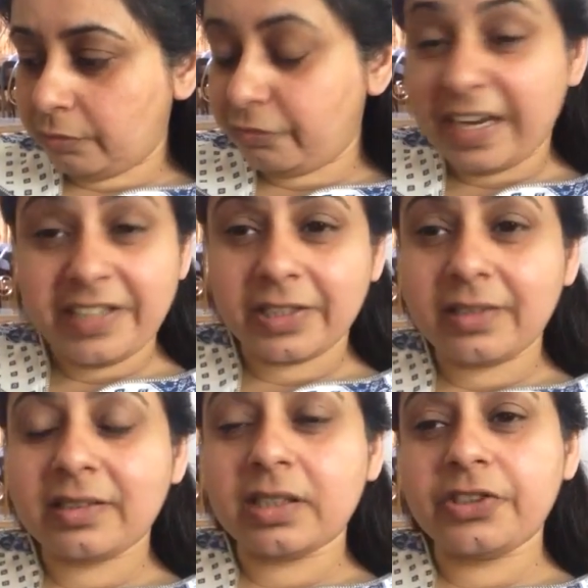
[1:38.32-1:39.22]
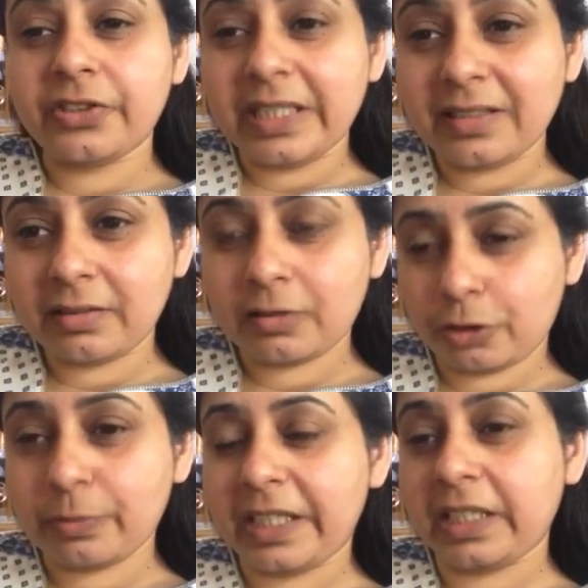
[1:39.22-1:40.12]
facial surgeries,
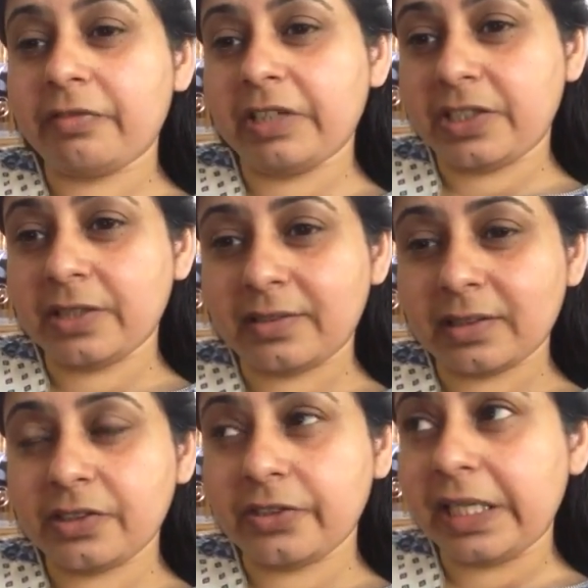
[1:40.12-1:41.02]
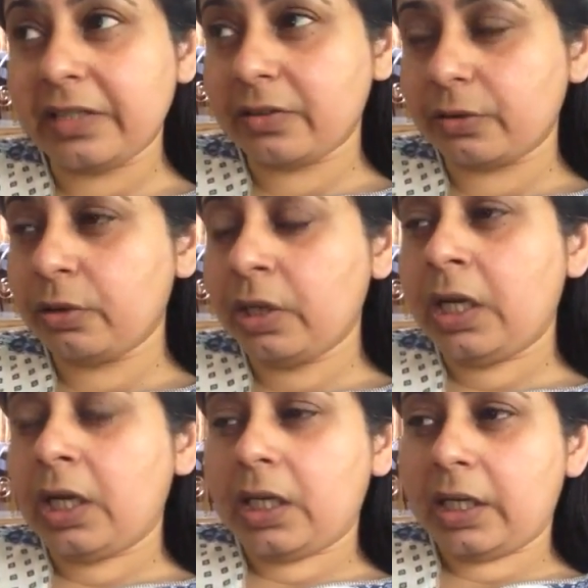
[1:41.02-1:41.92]
cosmetic facial surgeries,
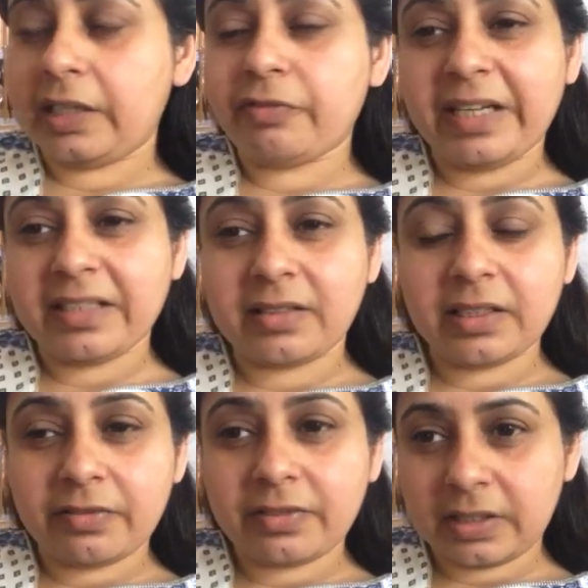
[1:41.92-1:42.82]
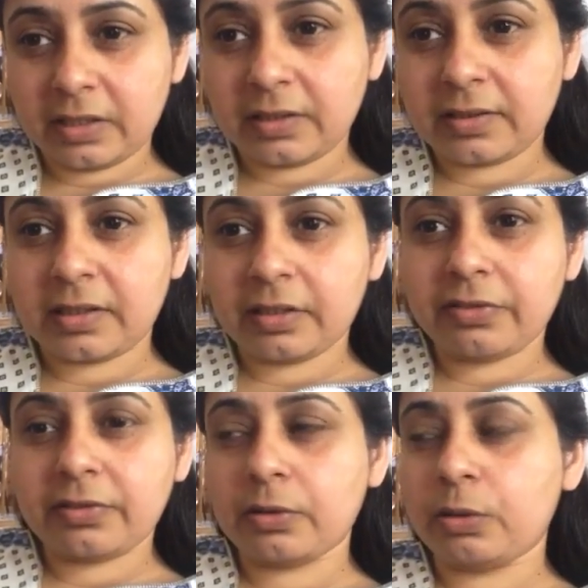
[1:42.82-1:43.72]
like facelifts and other
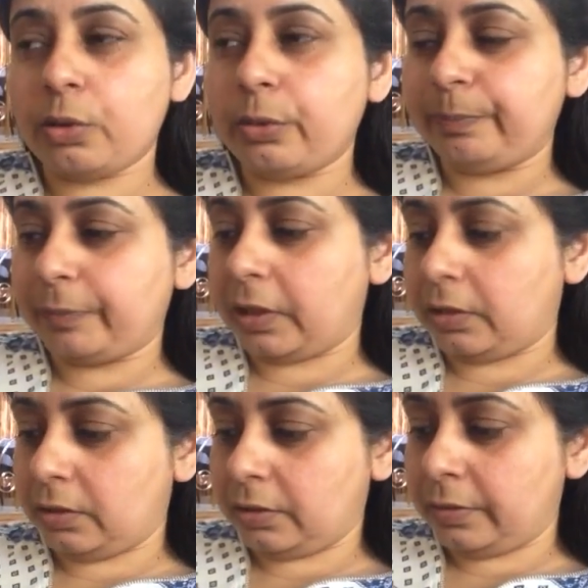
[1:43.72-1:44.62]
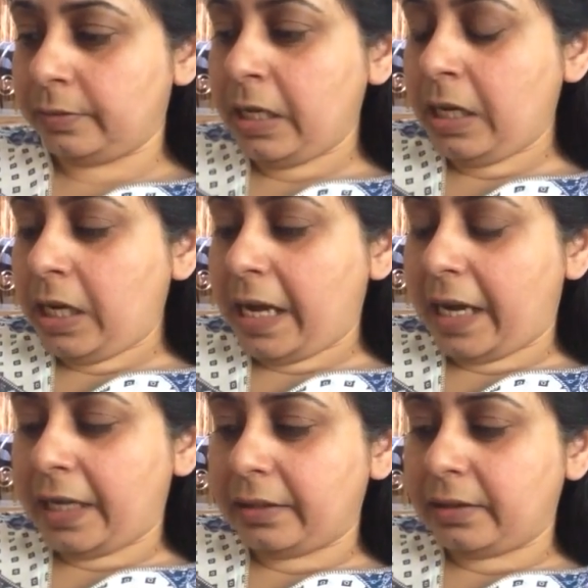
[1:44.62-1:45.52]
stuff. So,
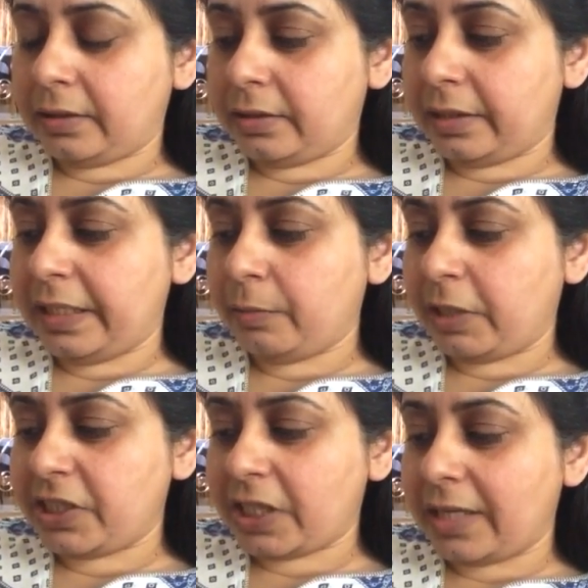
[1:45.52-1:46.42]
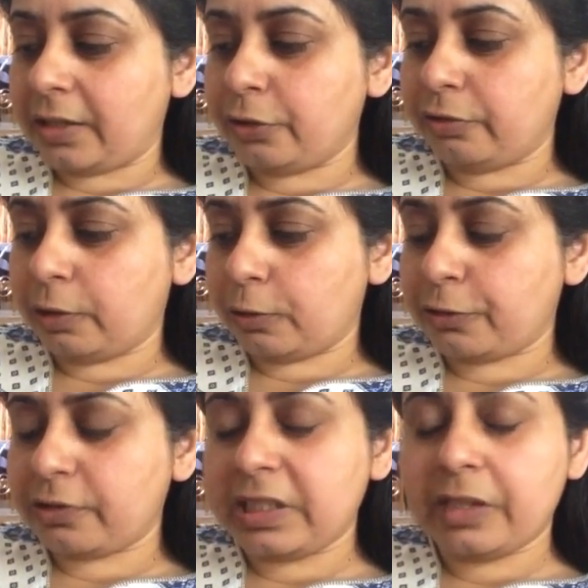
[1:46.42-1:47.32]
and in my channel, you will
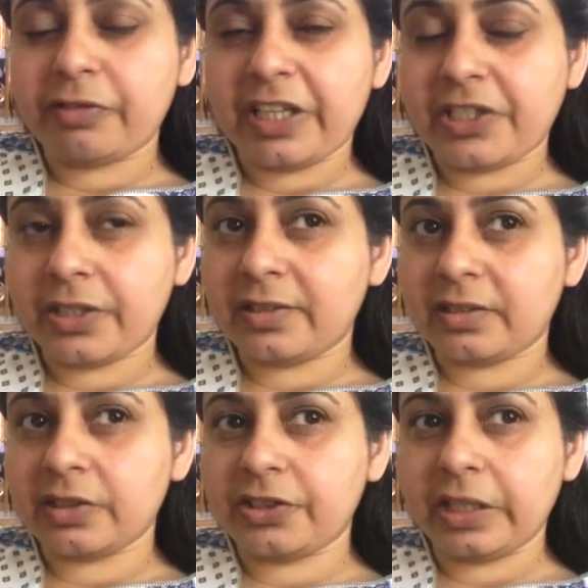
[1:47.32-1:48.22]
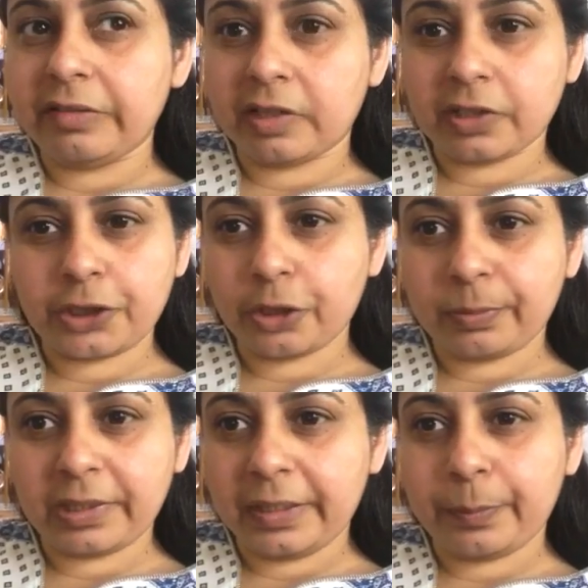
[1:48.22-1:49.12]
also see a facial surgery workshop
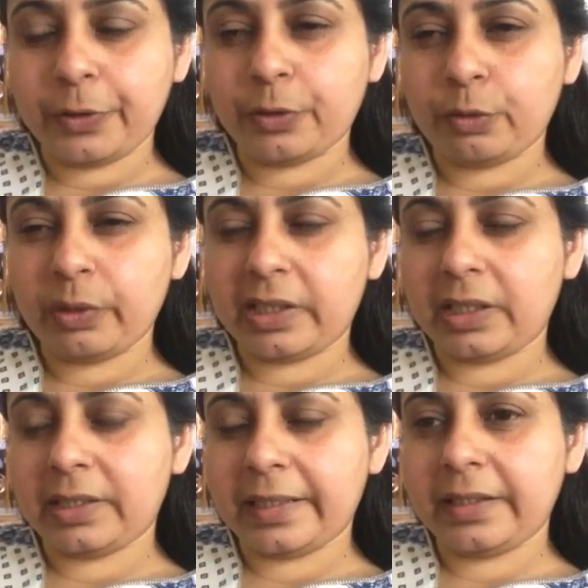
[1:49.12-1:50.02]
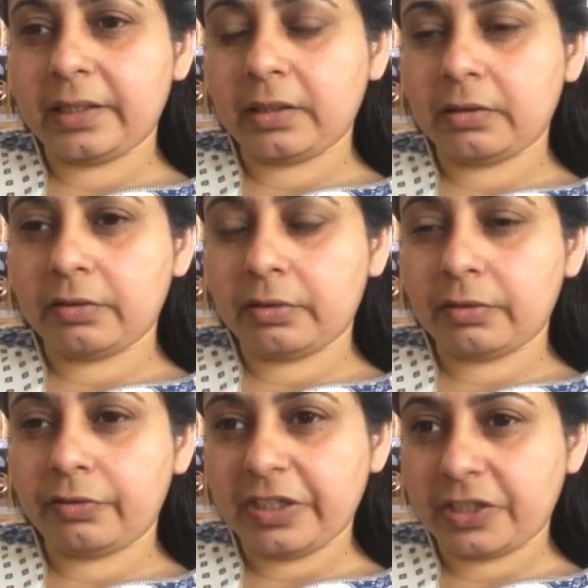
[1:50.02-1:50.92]
clip, where I attended
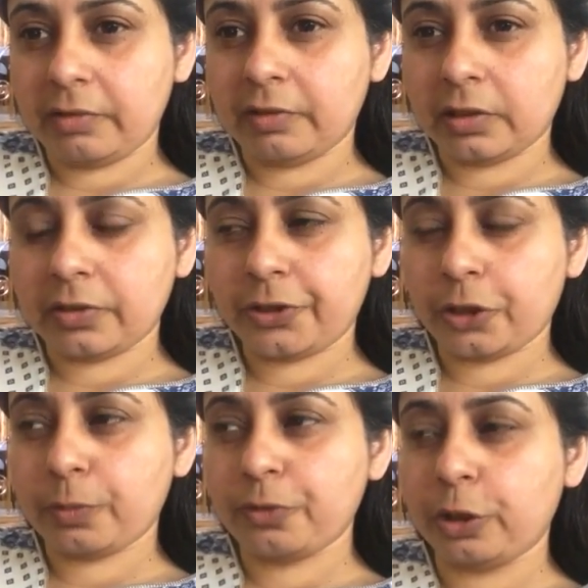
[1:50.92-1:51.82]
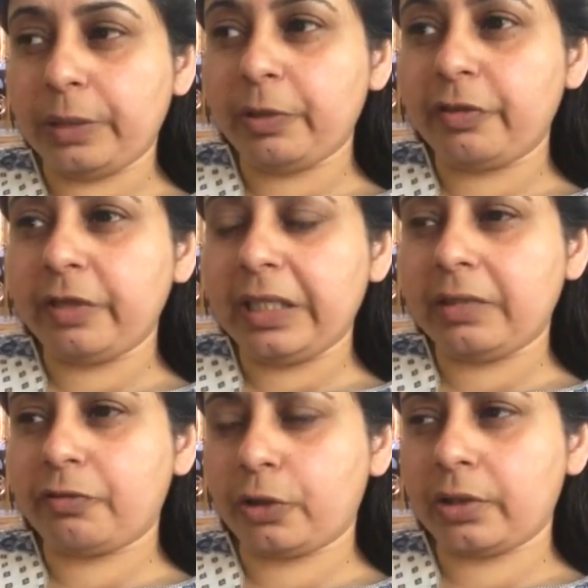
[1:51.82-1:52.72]
a facial workshop. So, in
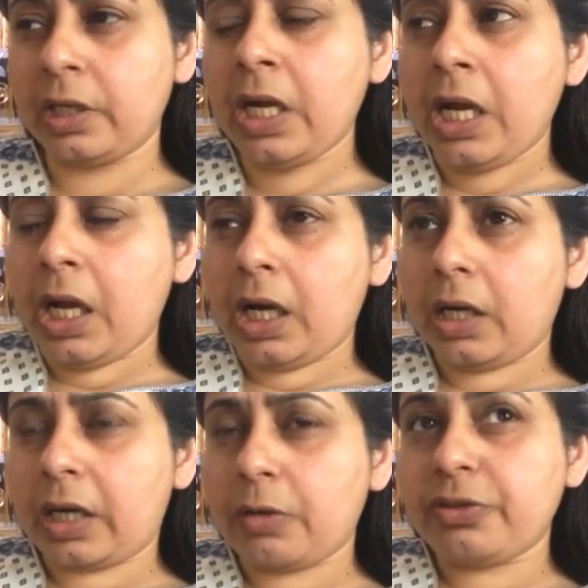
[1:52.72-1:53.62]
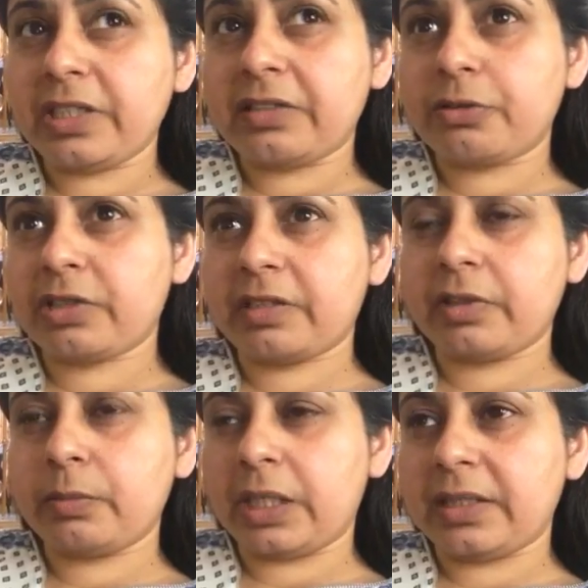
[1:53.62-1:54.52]
between, for around 6 to
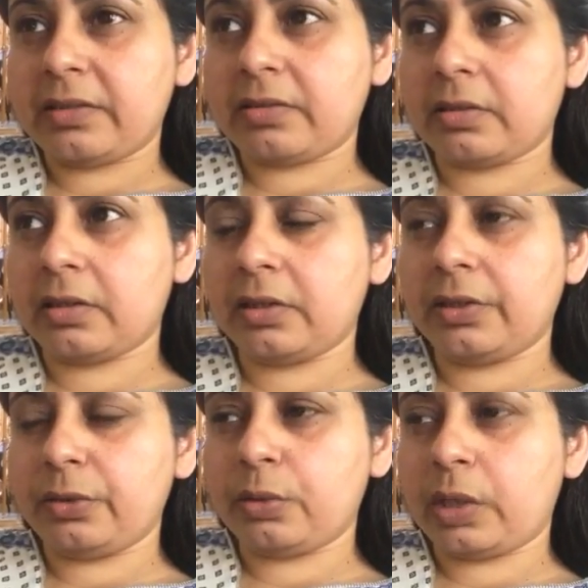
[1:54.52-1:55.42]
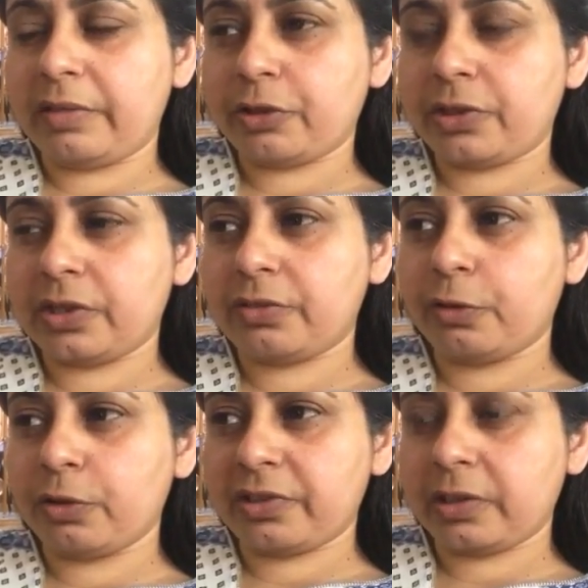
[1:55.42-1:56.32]
7 months, I was just
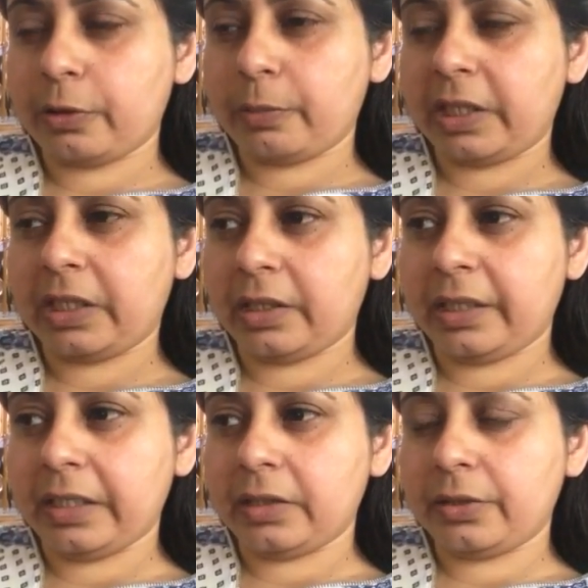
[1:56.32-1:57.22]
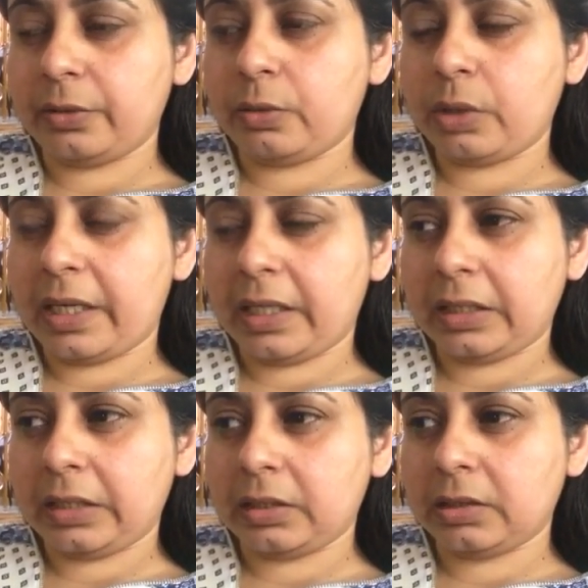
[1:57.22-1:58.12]
focusing on my career,
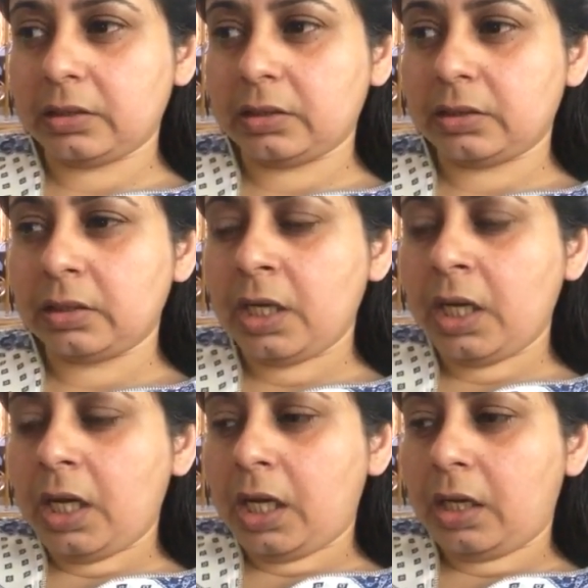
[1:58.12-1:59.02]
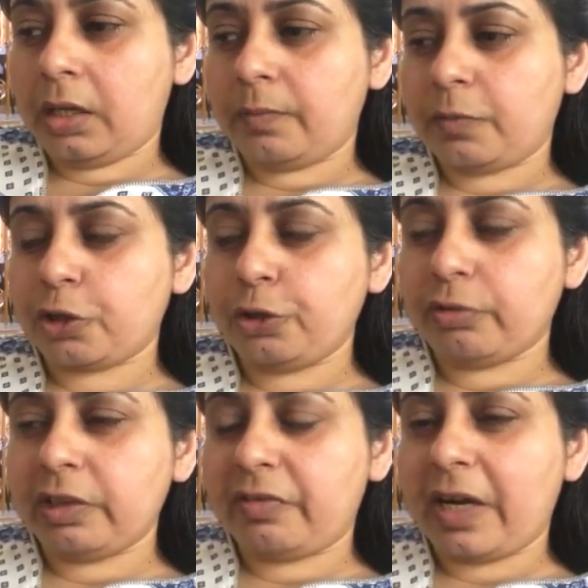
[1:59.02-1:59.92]
and so you will